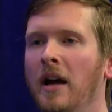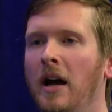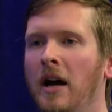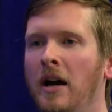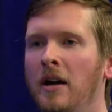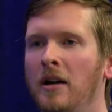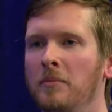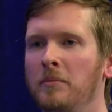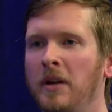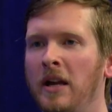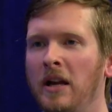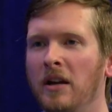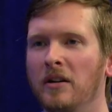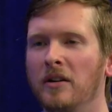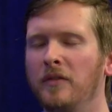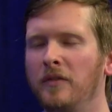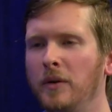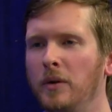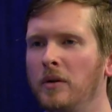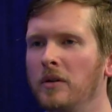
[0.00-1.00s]
Um, Cary,
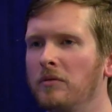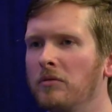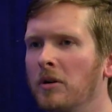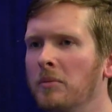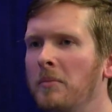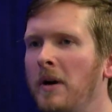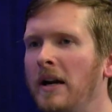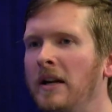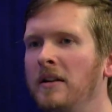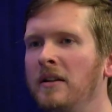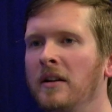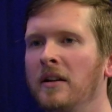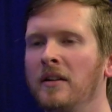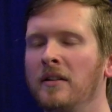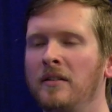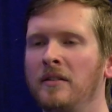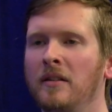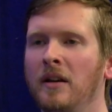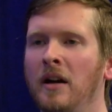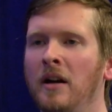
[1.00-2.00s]
if you could remind
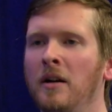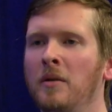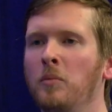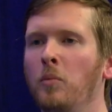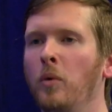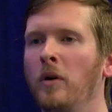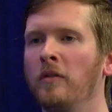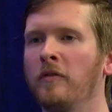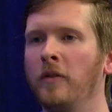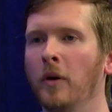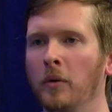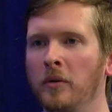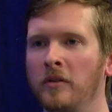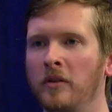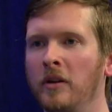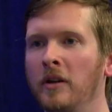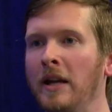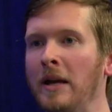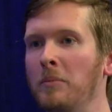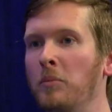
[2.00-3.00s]
us um, where folks
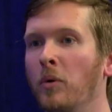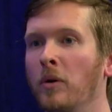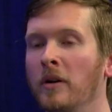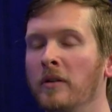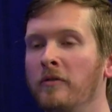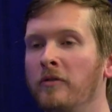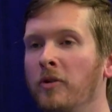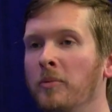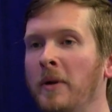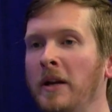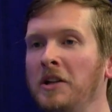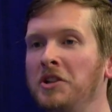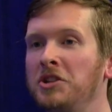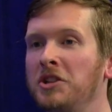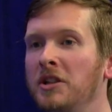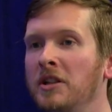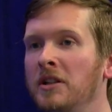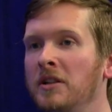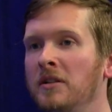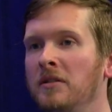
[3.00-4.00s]
could get more
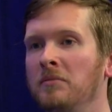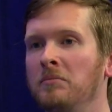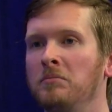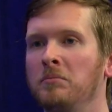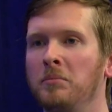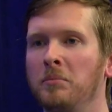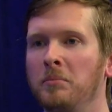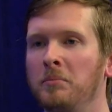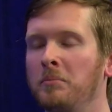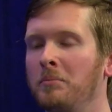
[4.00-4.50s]
information,